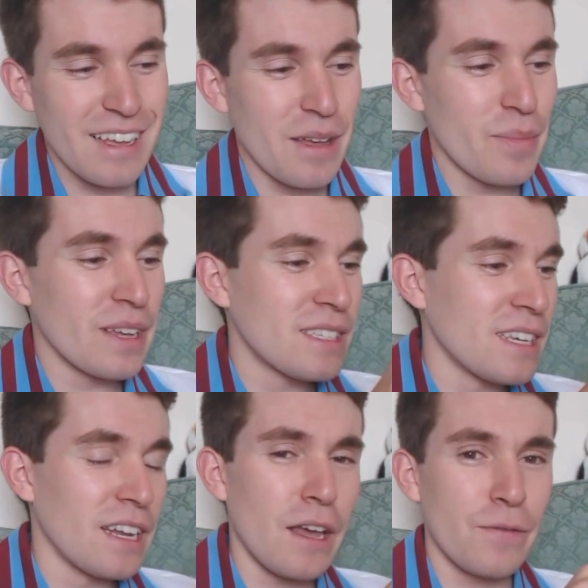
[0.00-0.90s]
A bit
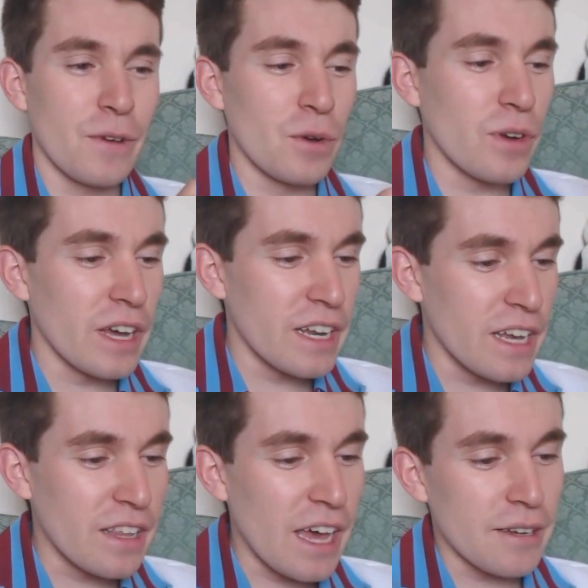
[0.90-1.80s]
left field
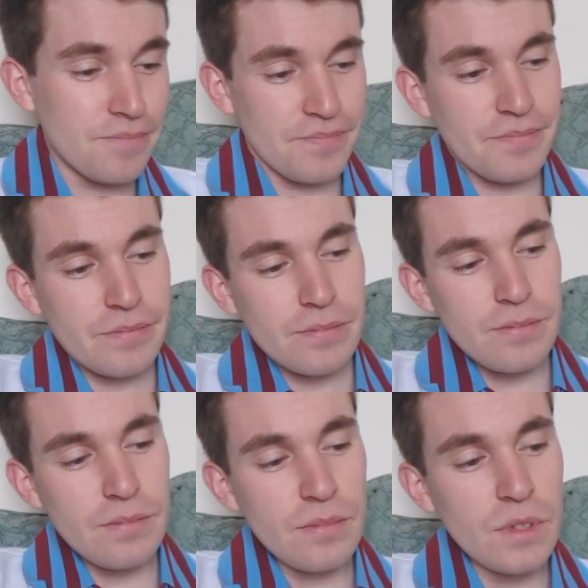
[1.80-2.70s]
idea
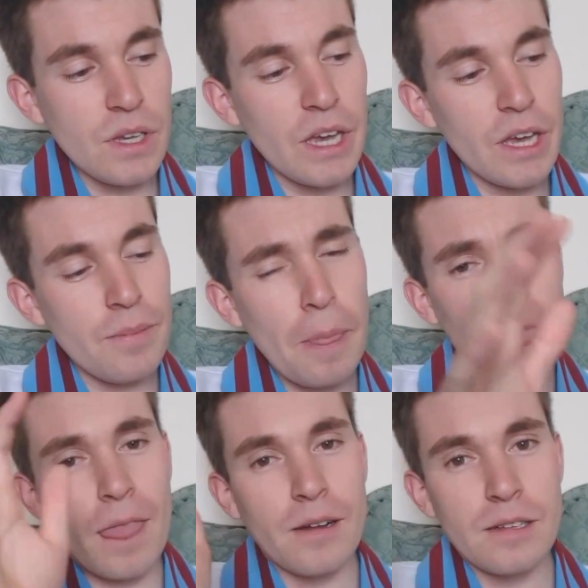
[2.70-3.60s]
there.
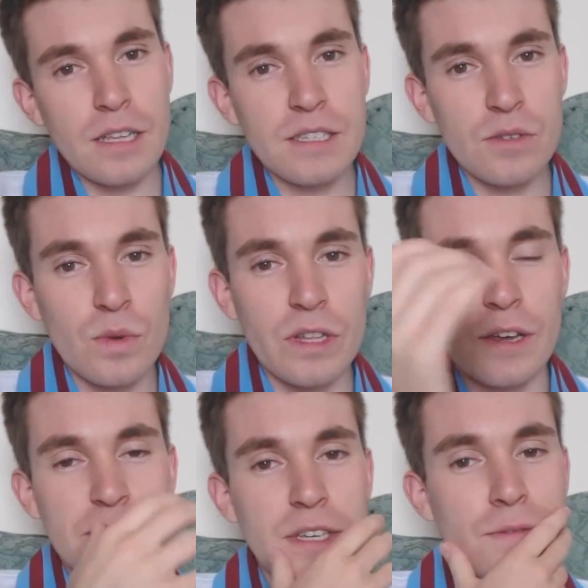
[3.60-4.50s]
This is one
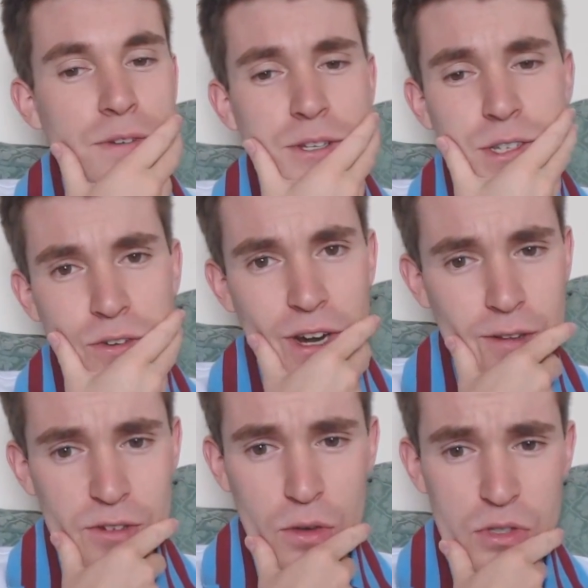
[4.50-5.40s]
that I've seen floated
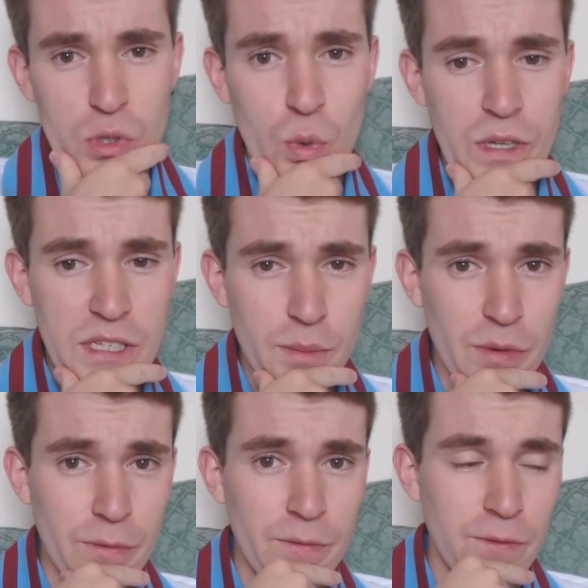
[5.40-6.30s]
around on Twitter
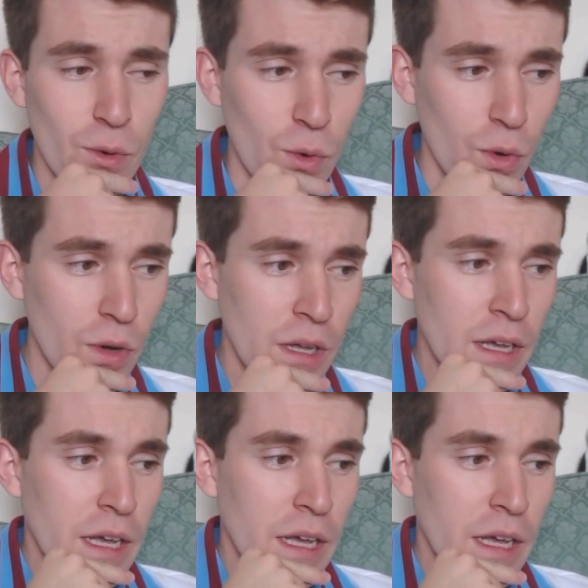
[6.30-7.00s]
before.